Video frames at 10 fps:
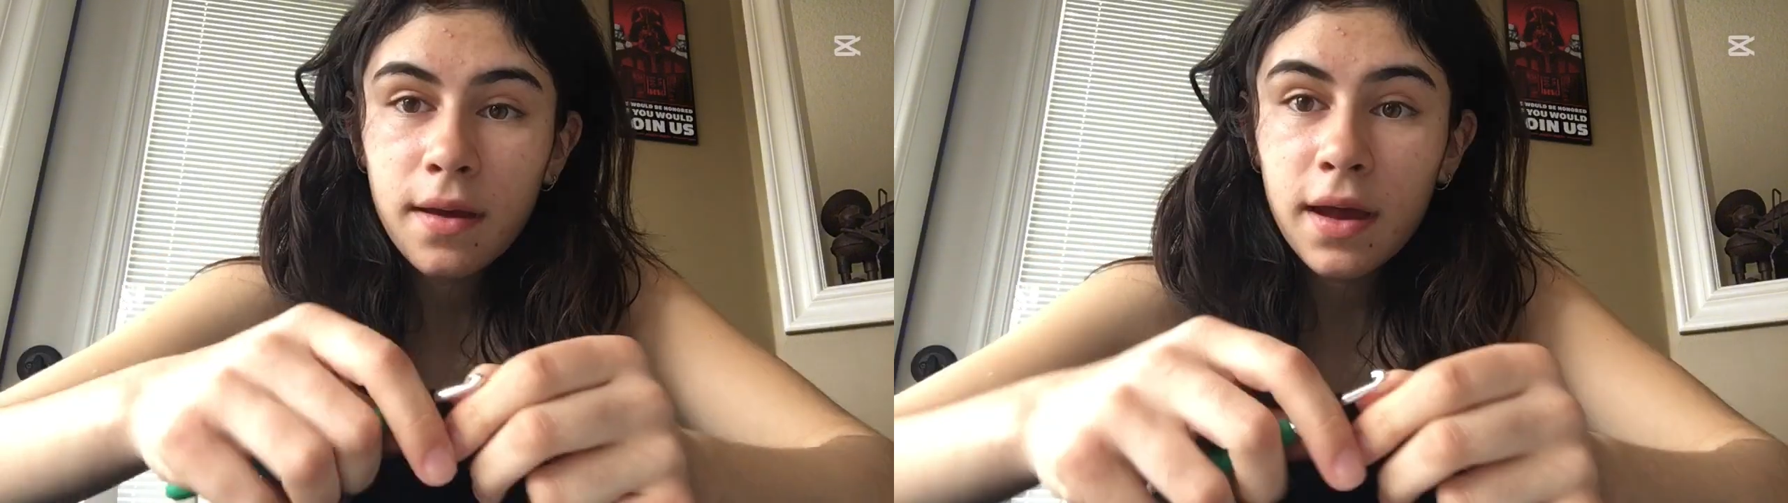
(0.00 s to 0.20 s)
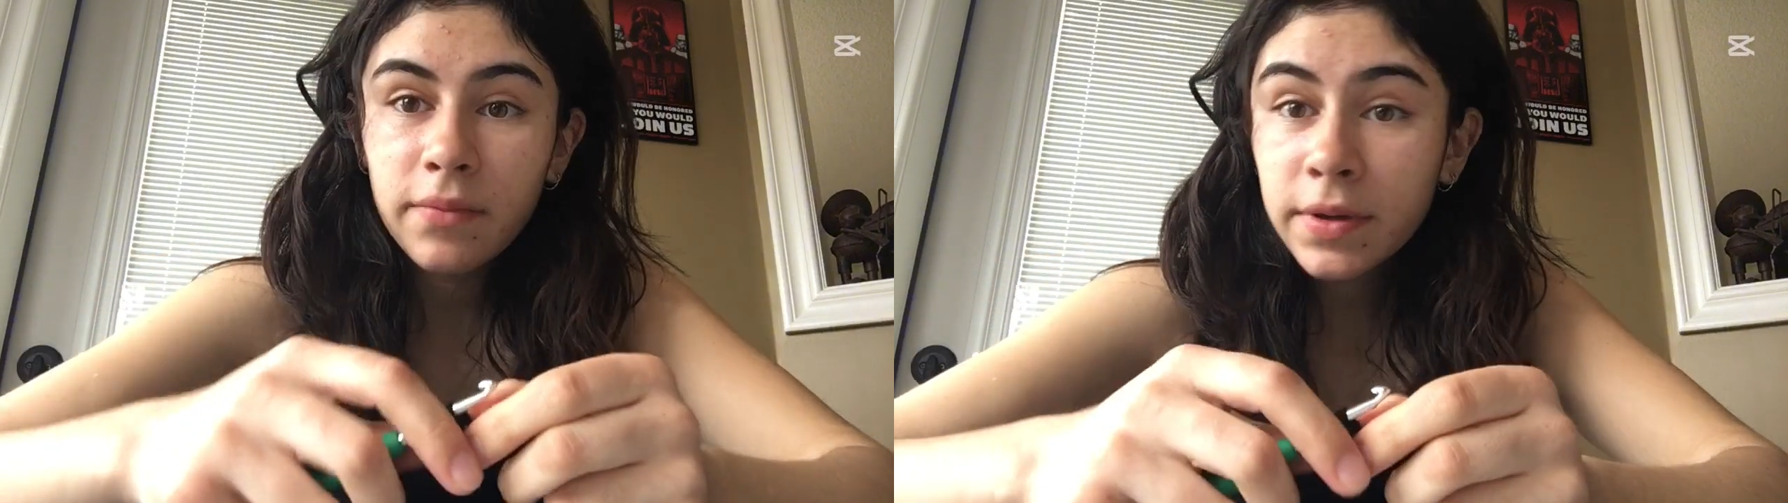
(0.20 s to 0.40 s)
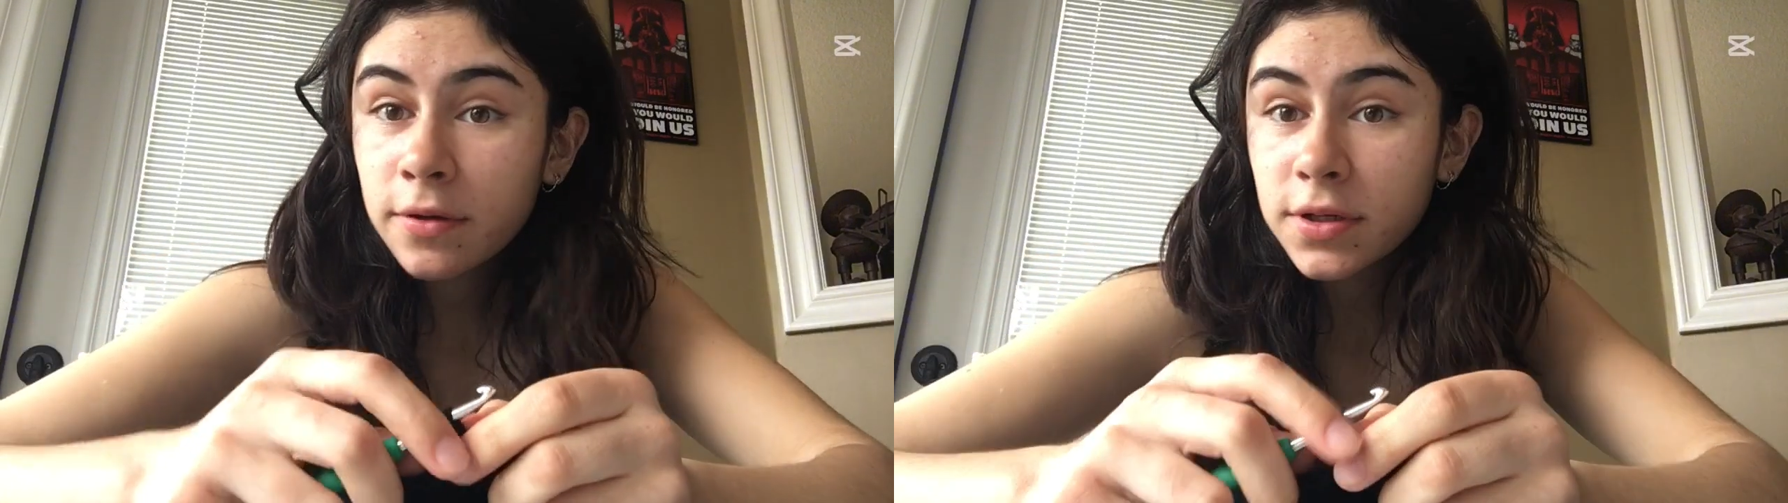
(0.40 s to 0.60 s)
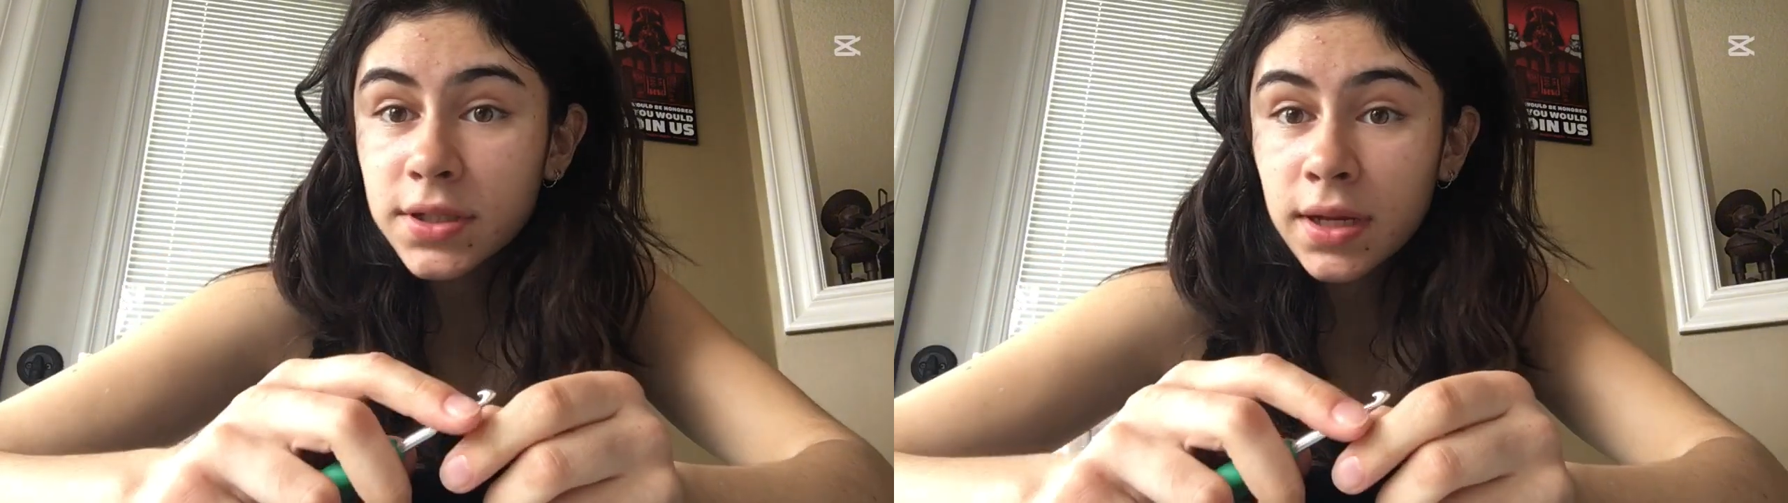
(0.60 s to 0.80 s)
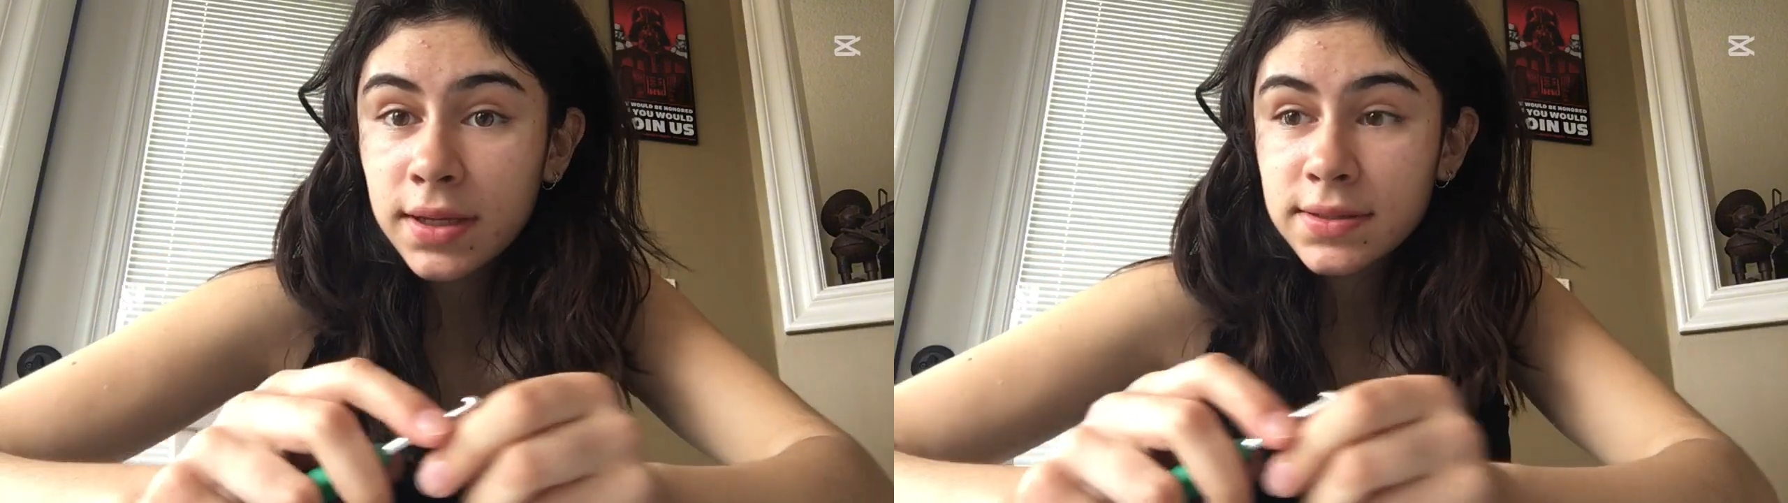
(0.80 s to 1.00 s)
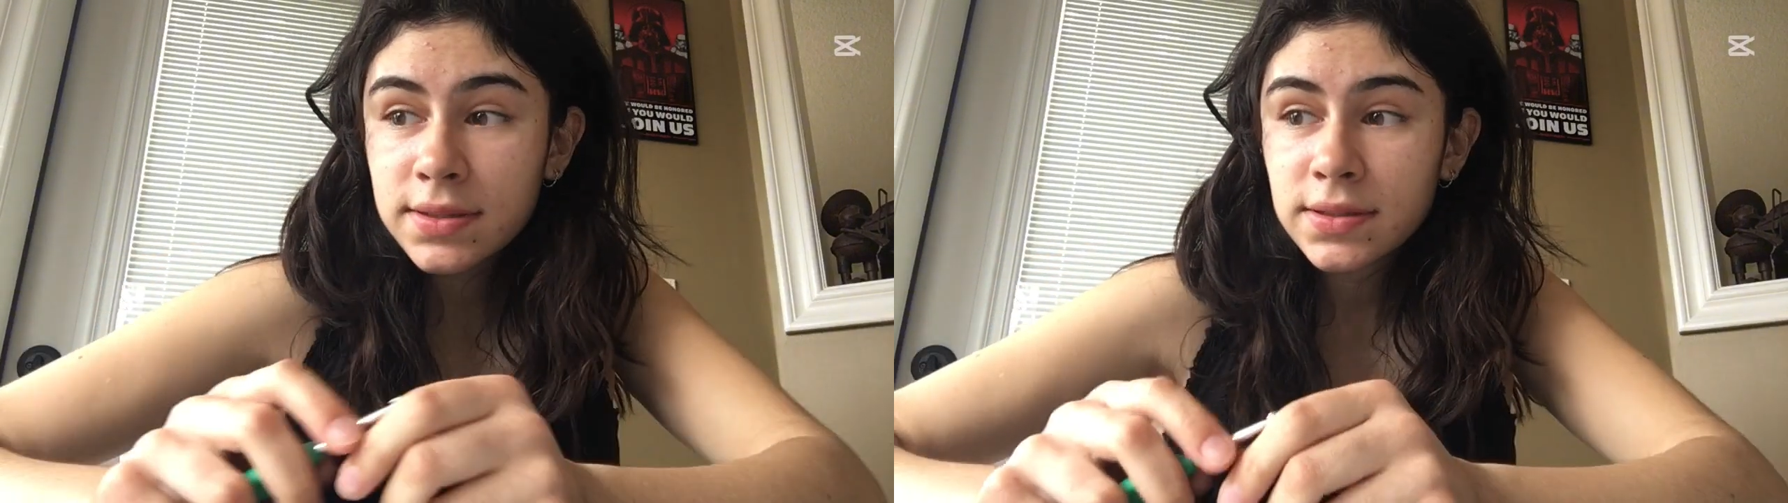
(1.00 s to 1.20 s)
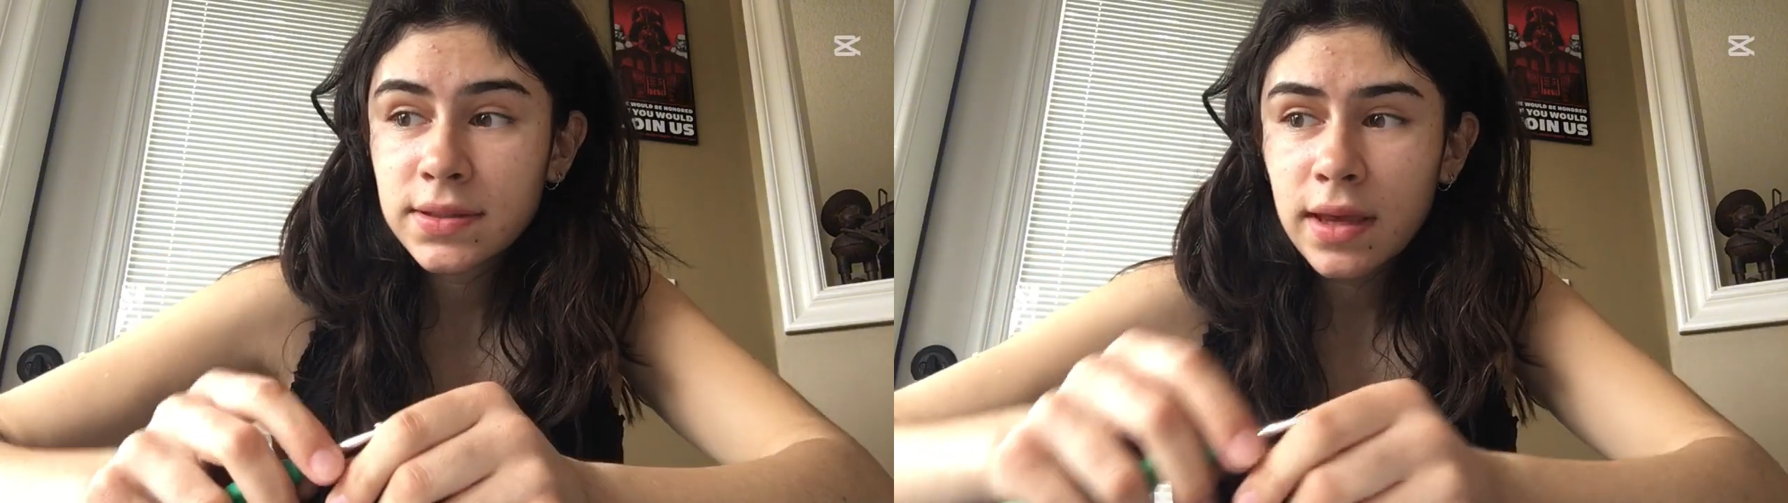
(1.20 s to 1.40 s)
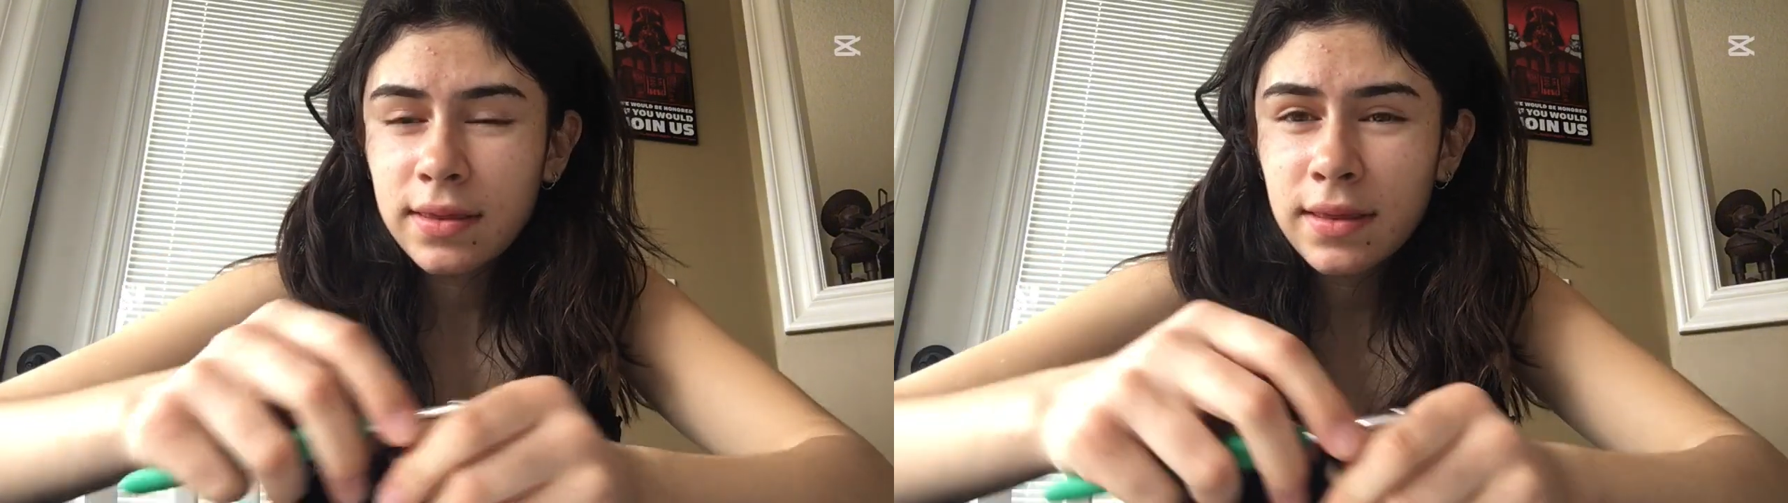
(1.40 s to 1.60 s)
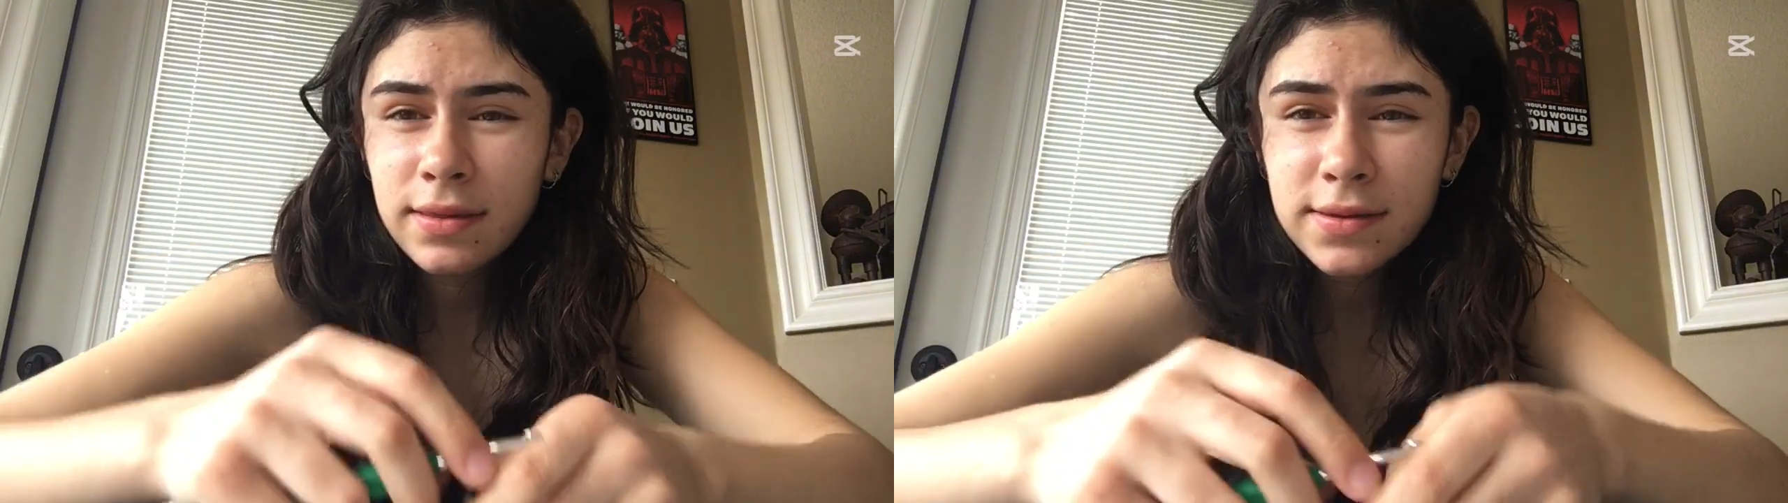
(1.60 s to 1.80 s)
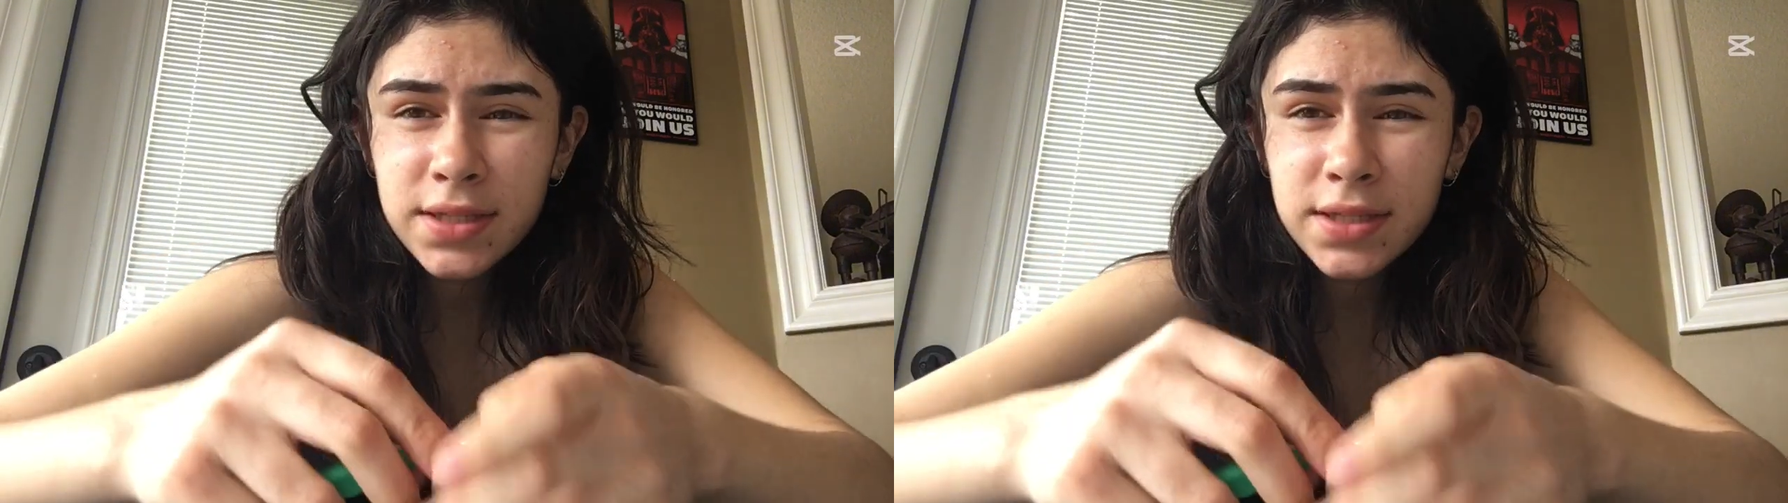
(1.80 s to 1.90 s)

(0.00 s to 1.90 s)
I've been crocheting since I think the